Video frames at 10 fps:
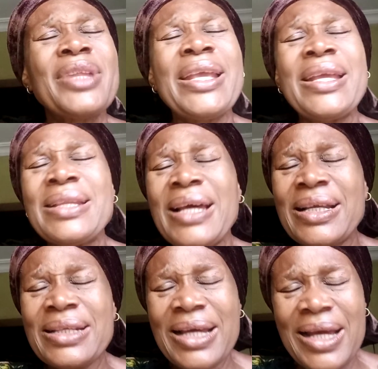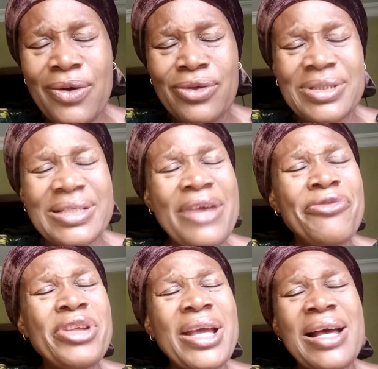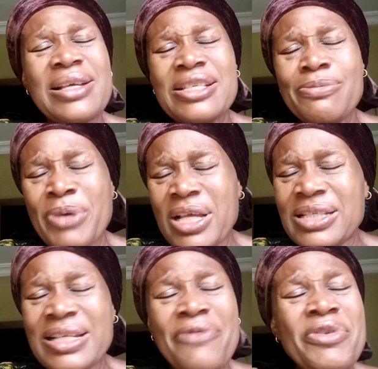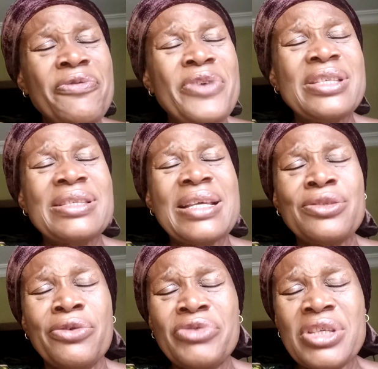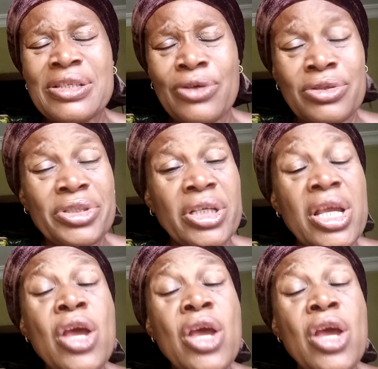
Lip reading: in and out, in every aspect, in every facet of this country.